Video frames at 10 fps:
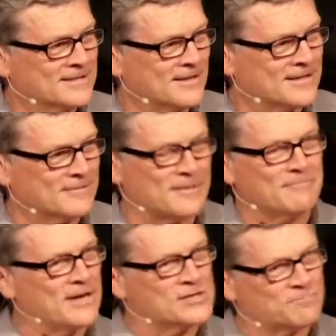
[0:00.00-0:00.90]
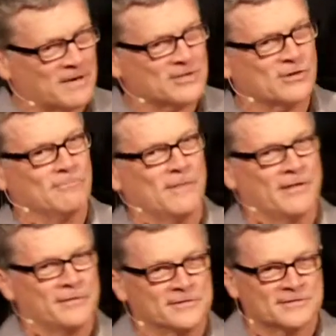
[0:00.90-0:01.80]
Talking about my special
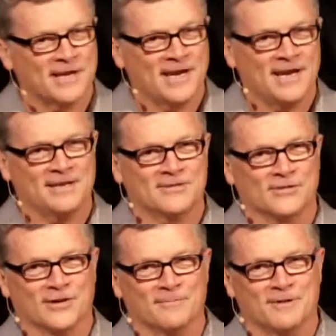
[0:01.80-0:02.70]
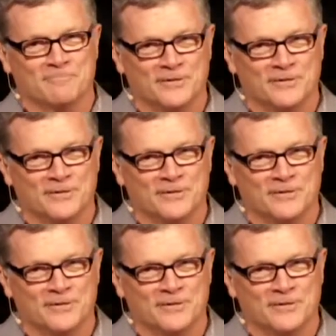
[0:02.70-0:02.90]
Mother's Day sermon,